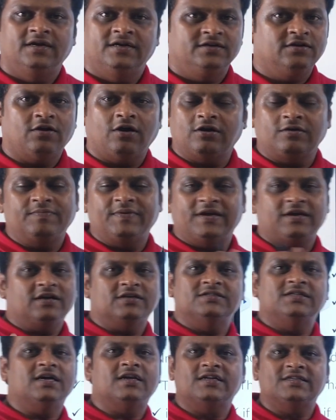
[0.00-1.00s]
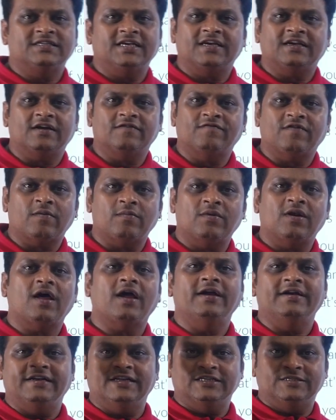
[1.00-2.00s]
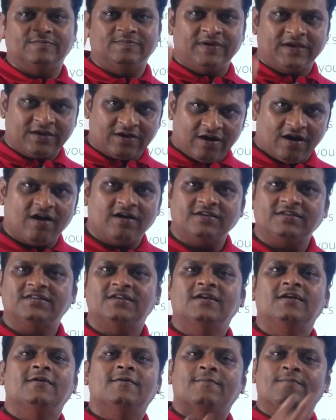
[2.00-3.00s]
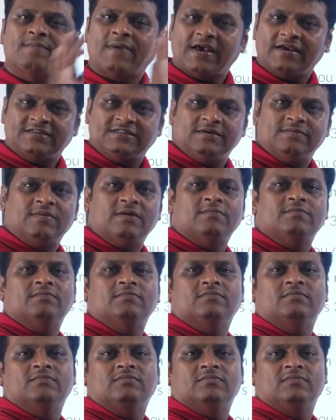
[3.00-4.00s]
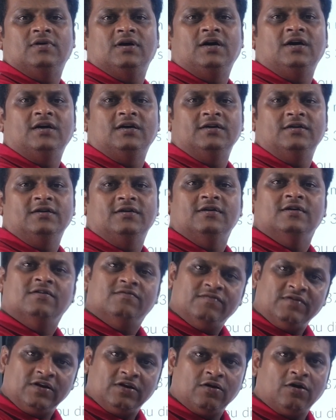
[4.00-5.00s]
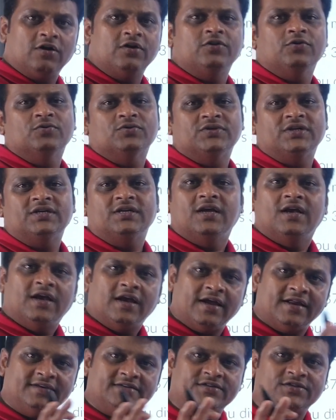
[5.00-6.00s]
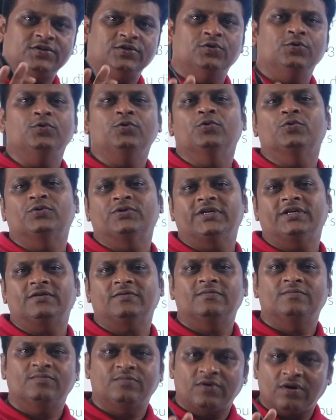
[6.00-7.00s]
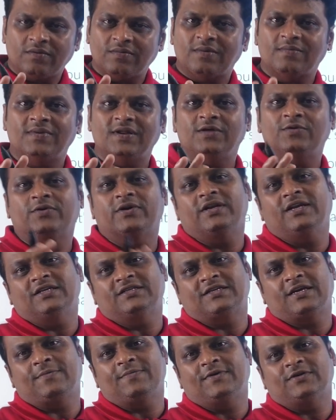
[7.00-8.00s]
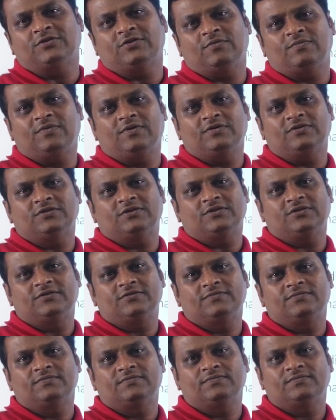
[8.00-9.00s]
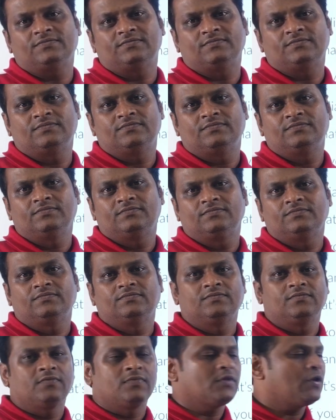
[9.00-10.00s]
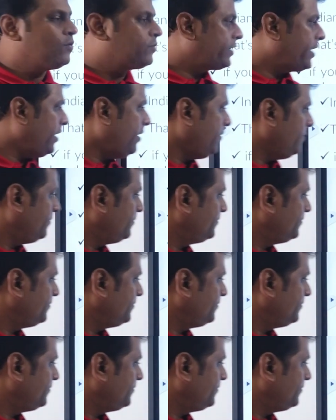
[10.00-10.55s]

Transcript: Not because they are a secret formula, it is because maximum herd will not use it, hence you use it. Probably you can escape a stop loss. Okay.